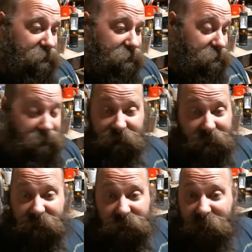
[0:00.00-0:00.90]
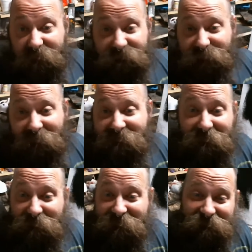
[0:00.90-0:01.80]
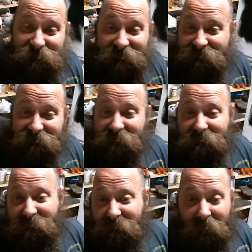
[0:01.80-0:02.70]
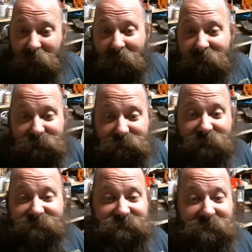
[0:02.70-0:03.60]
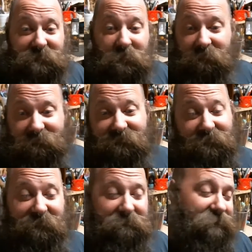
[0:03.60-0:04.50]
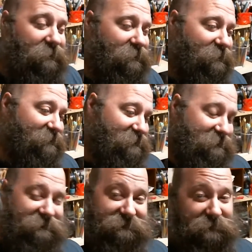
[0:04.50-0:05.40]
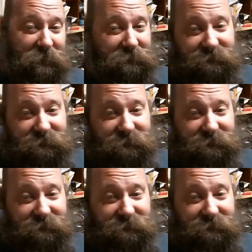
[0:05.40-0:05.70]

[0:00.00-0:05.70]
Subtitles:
Nothing I do pays the fucking bills, and that's another thing. My wife's pissed at me all the time. She's always